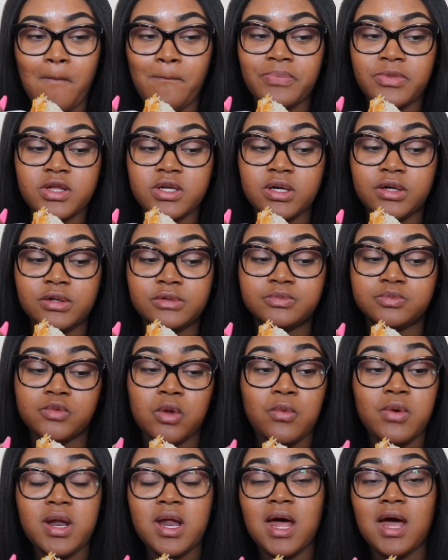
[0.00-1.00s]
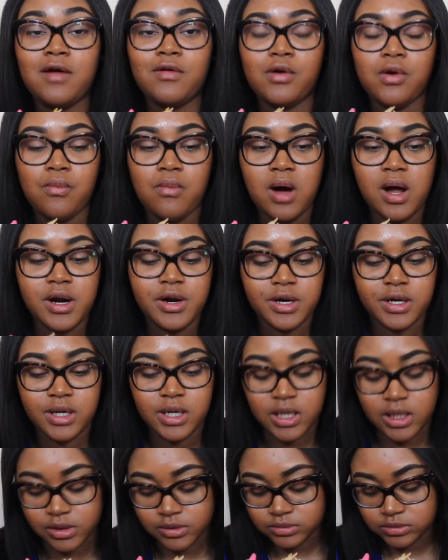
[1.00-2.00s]
so we didn't have no water in the
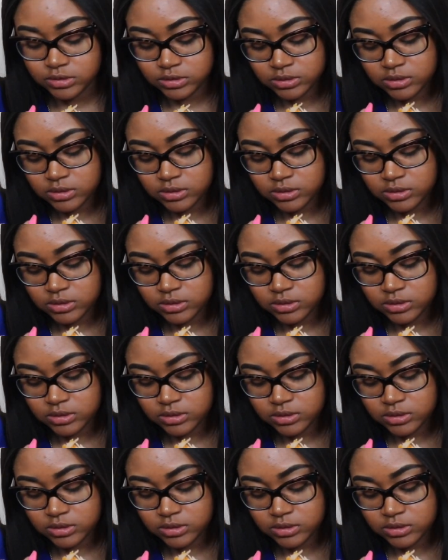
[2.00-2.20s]
house.